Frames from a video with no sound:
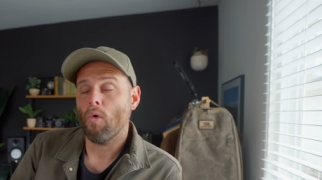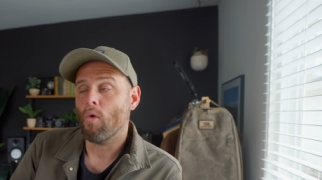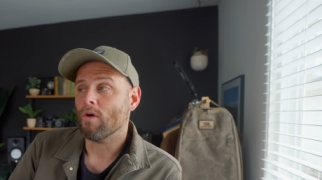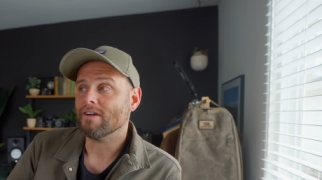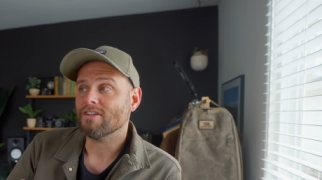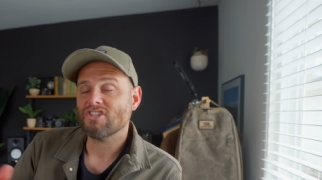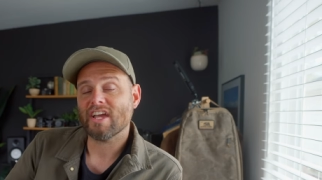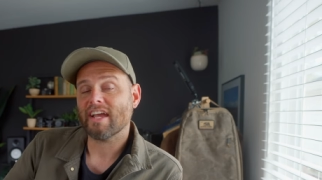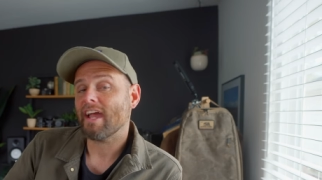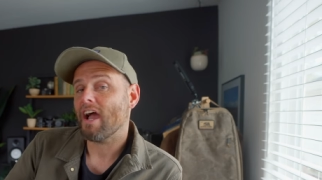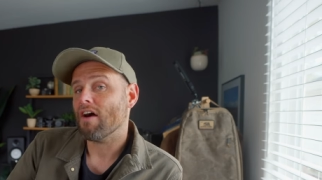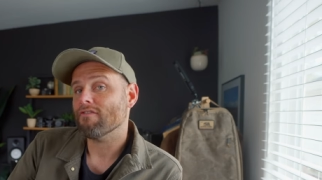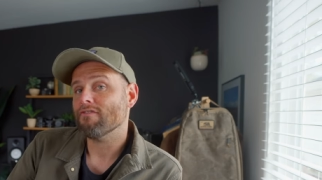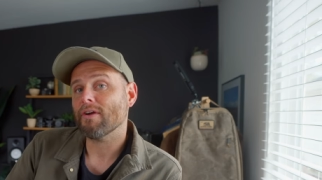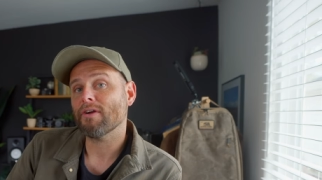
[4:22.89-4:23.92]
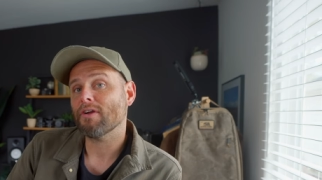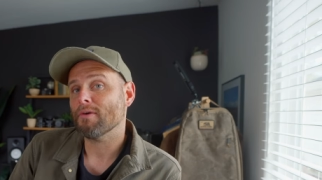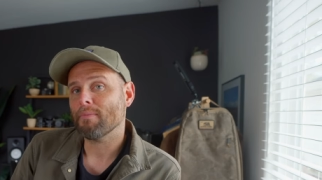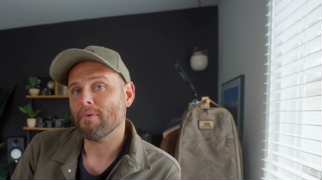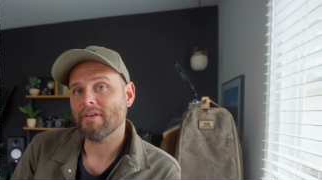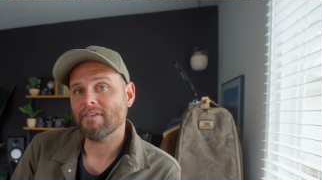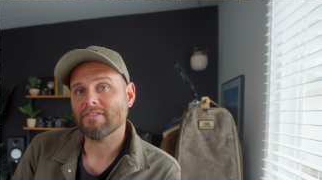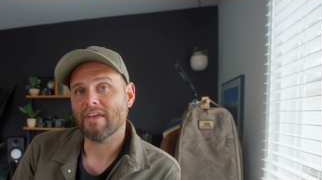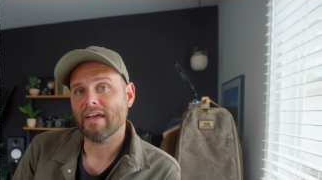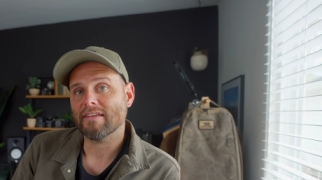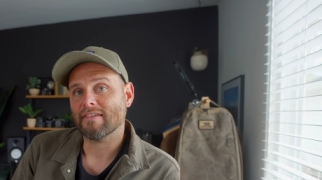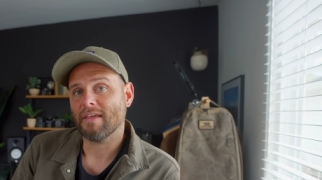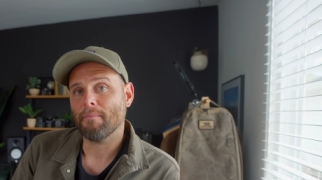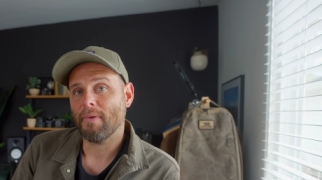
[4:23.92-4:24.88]
Or check out Very Good
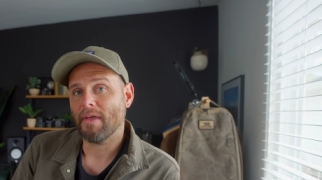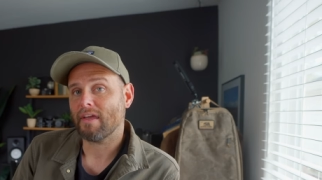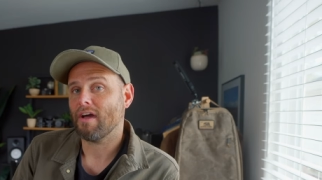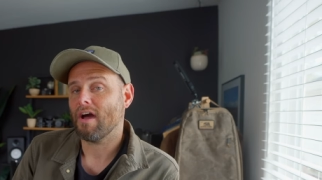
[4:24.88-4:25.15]
Presets and pick